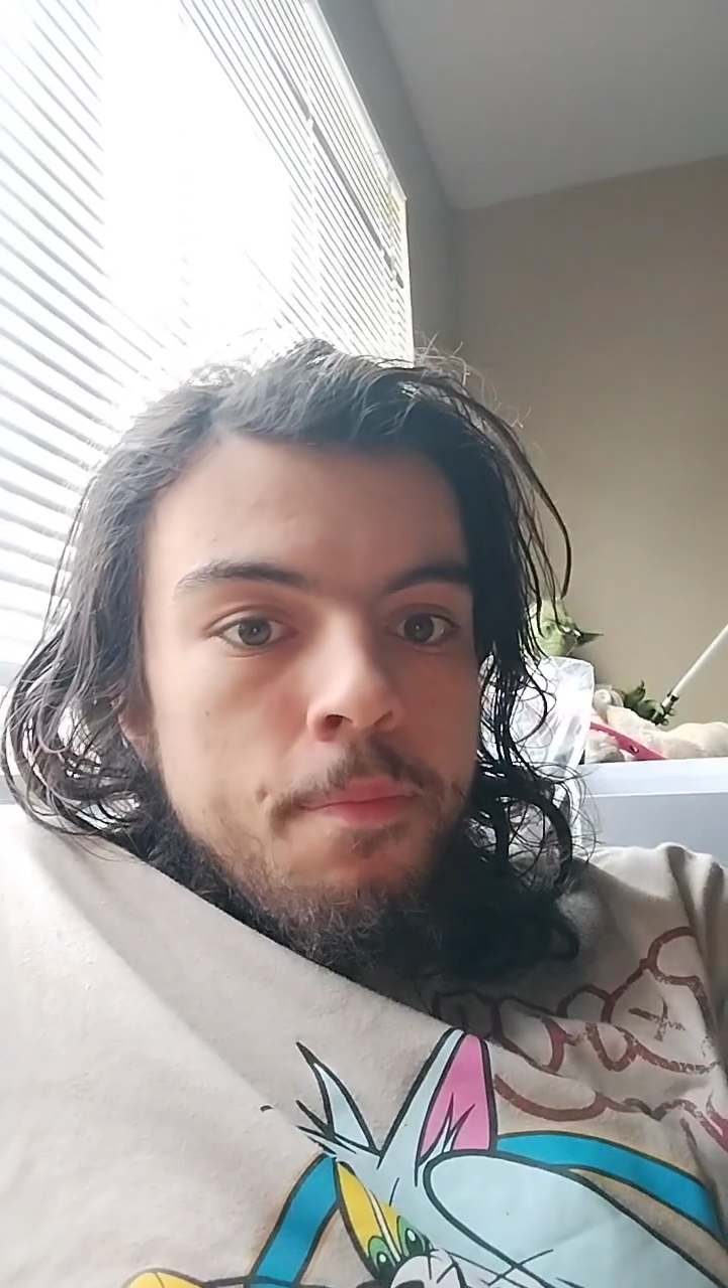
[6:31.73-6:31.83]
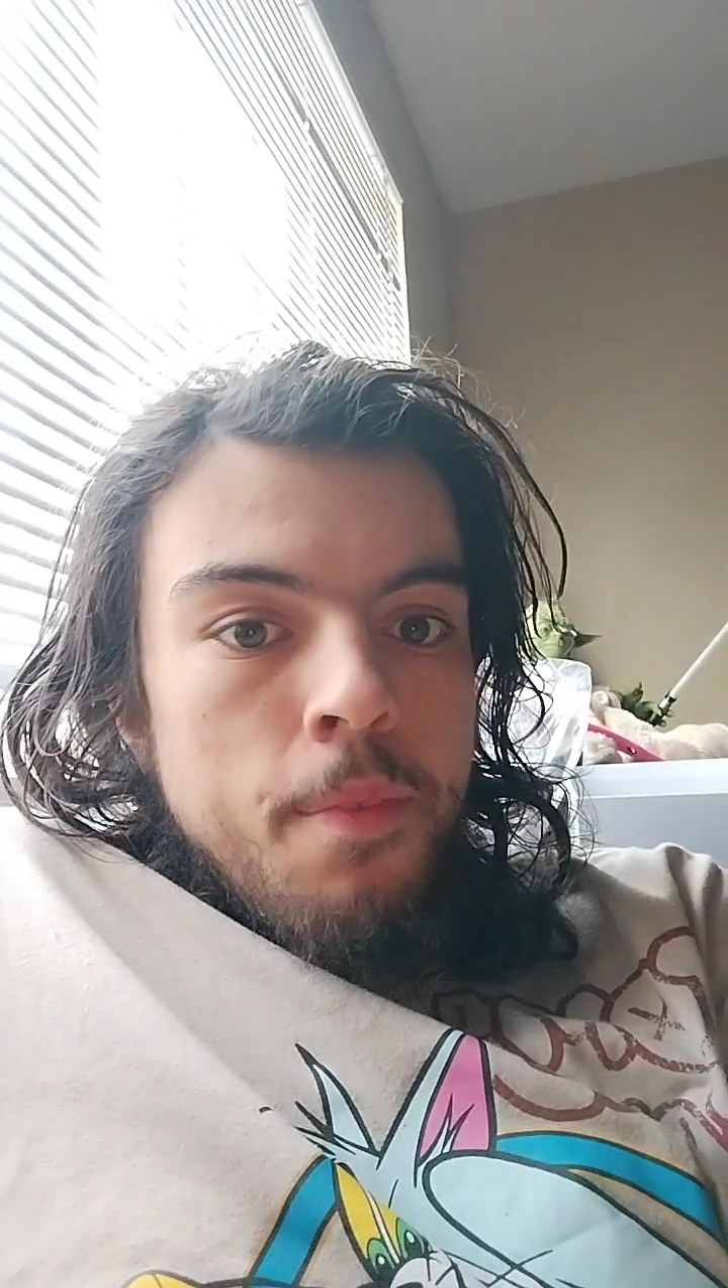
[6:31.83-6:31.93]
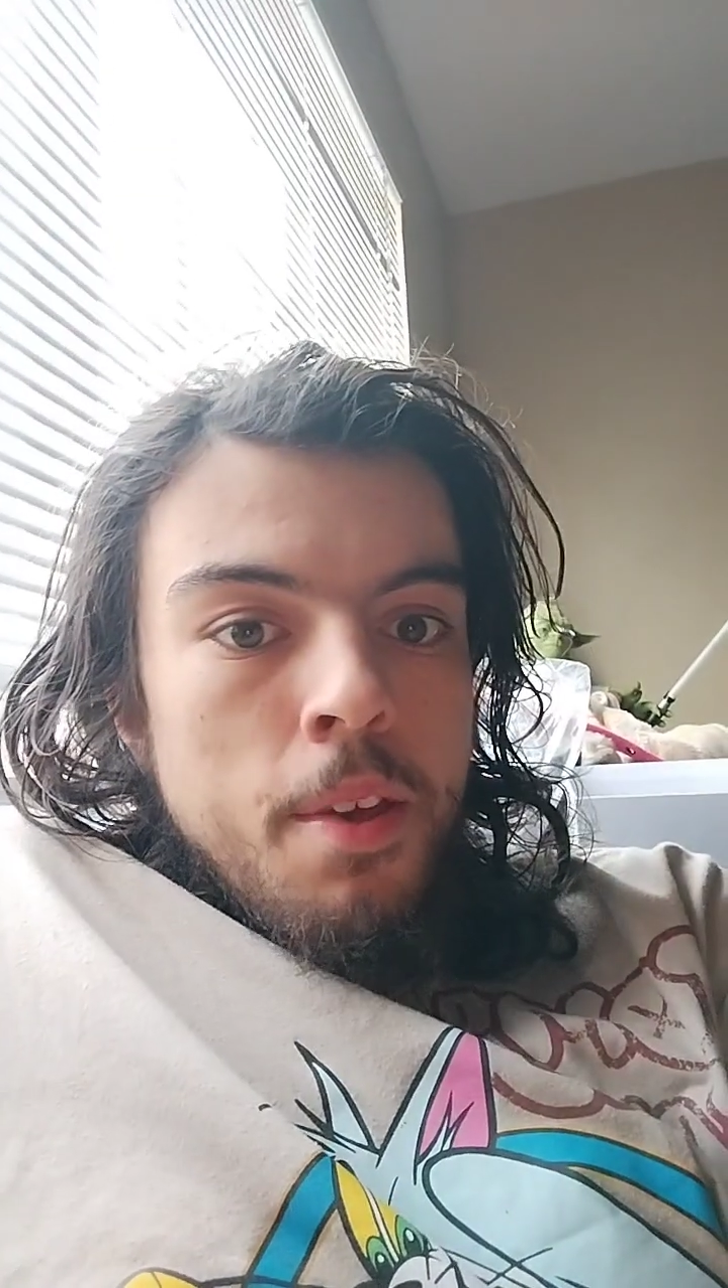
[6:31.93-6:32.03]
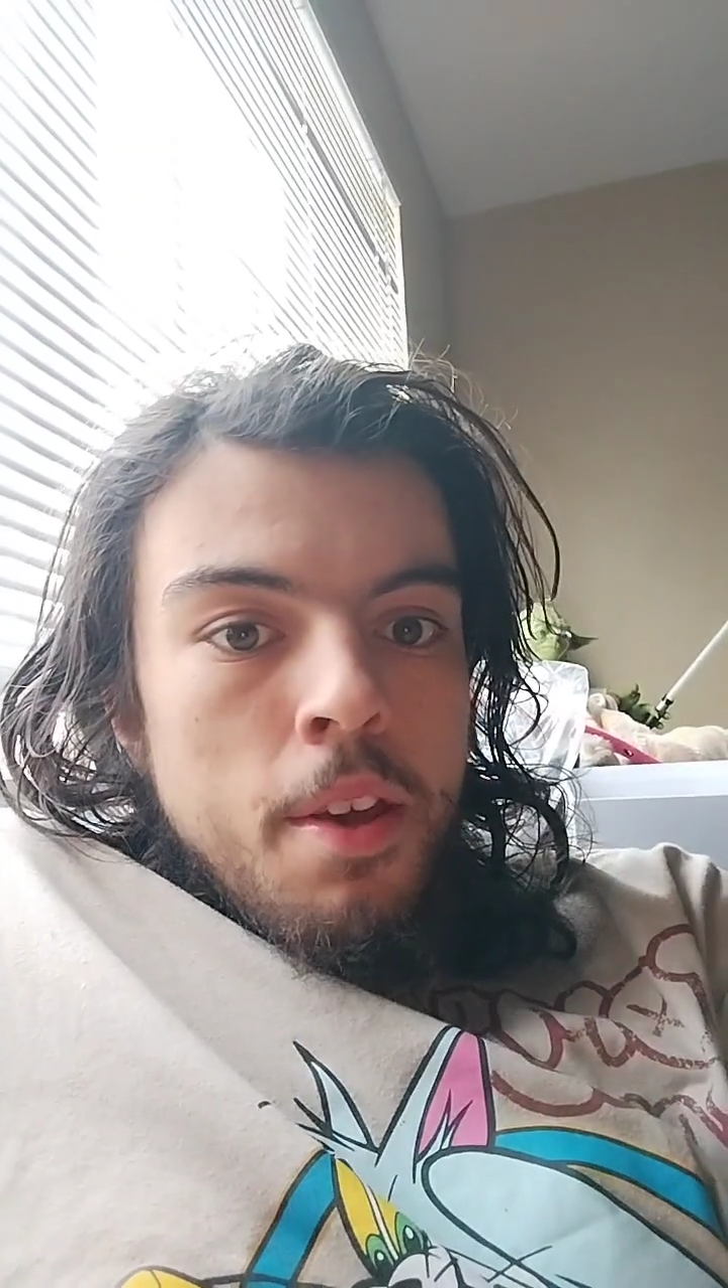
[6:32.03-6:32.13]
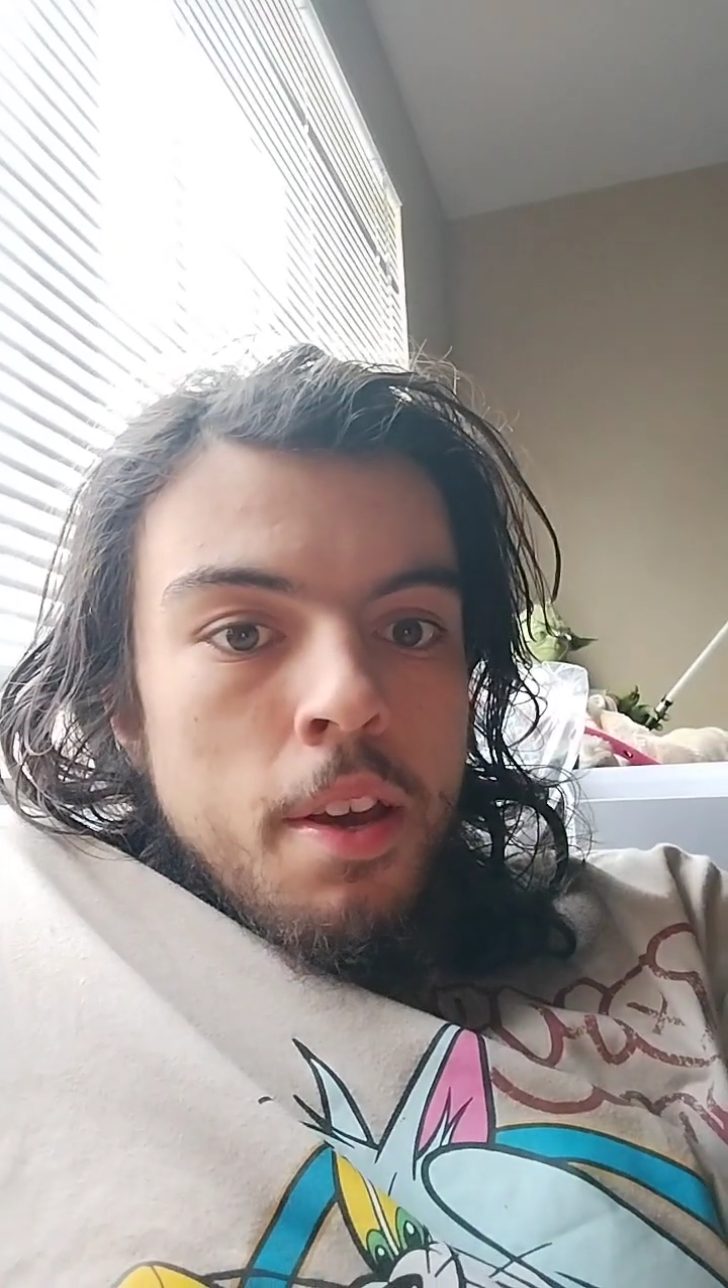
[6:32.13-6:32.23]

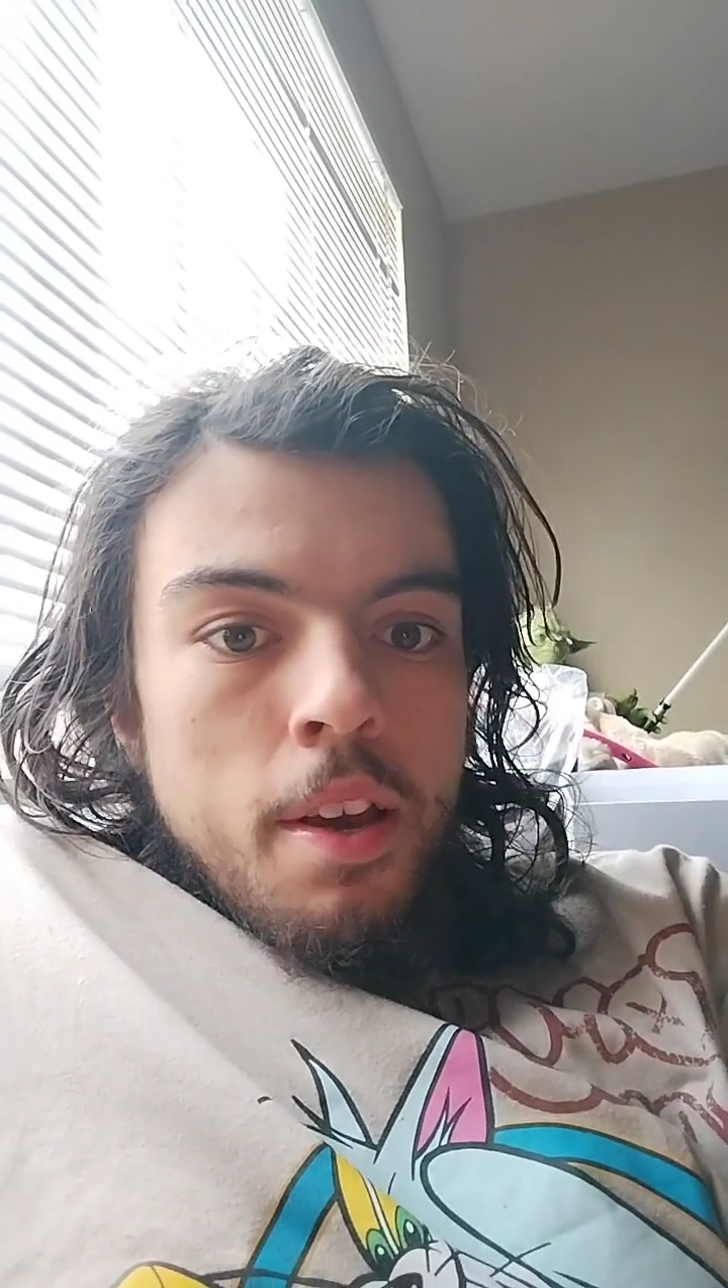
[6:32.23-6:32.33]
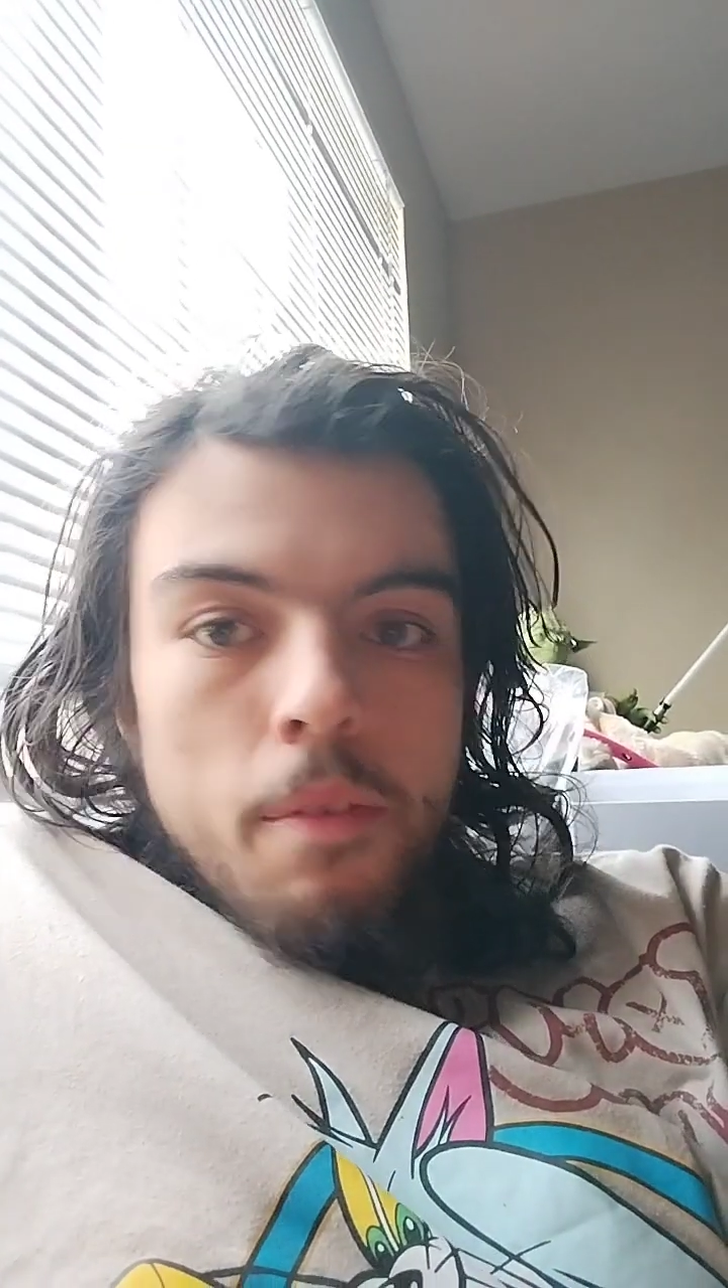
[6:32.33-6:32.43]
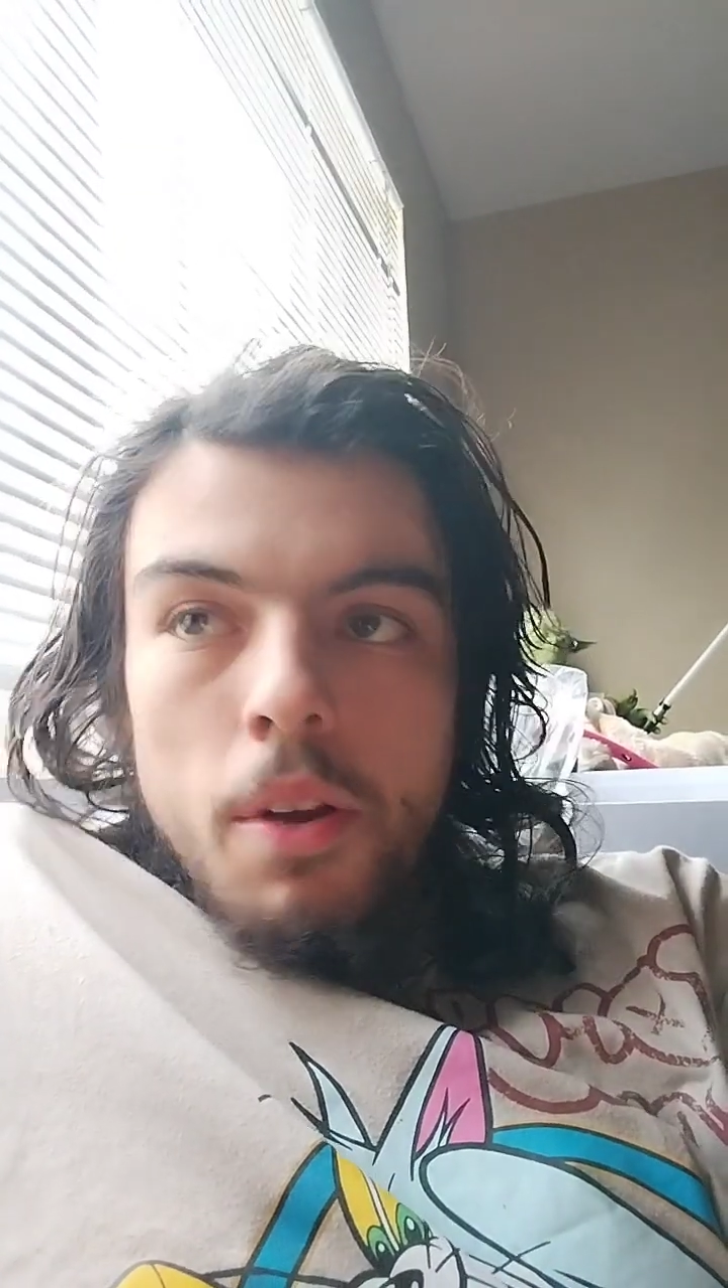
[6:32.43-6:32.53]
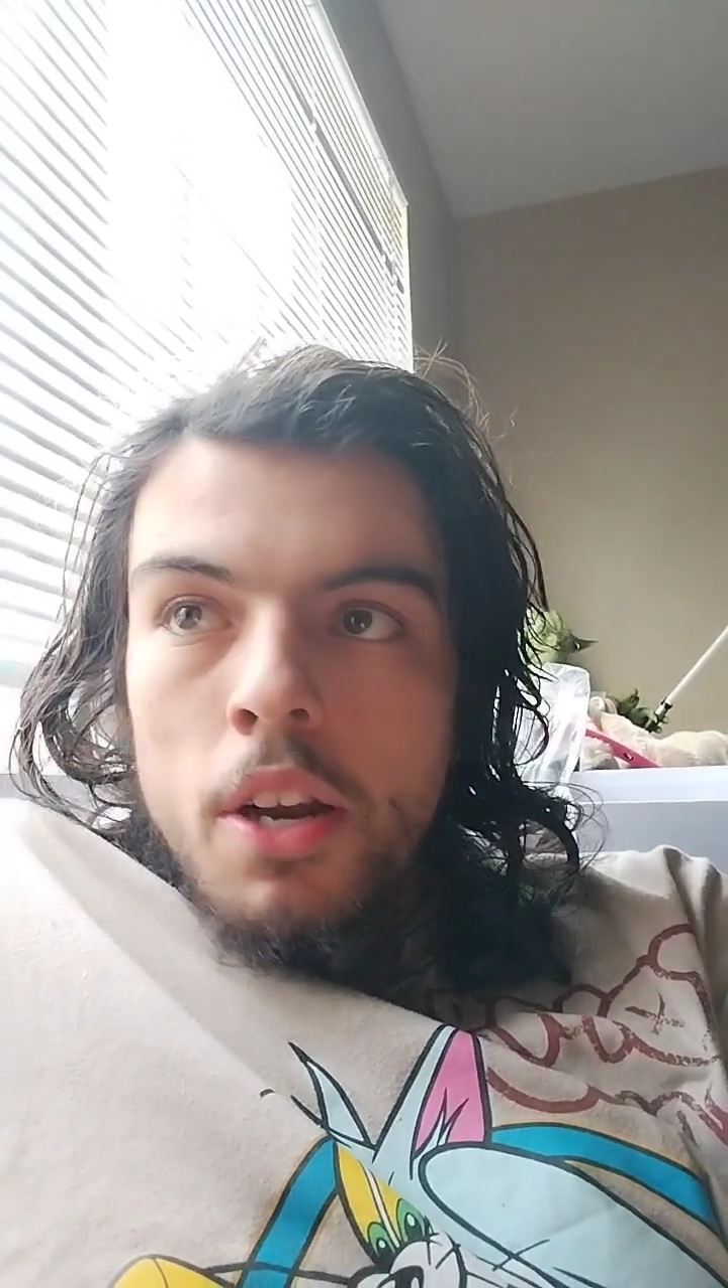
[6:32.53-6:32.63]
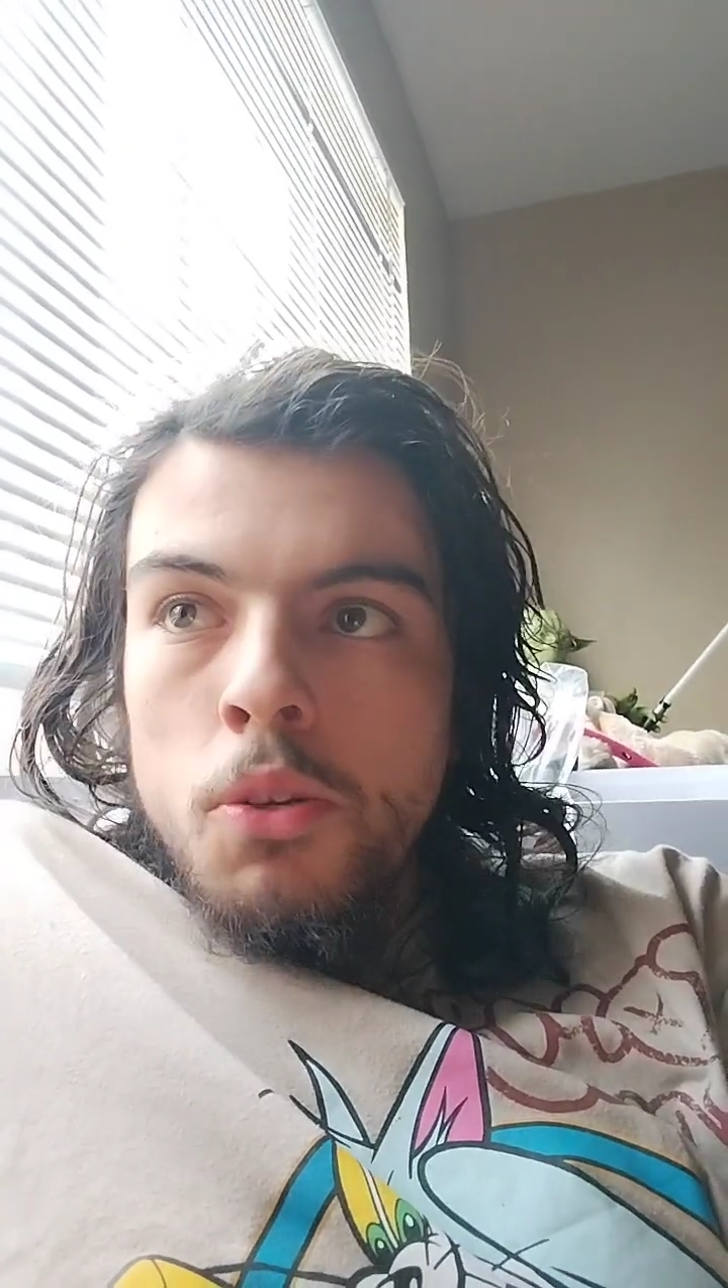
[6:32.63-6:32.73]
I've got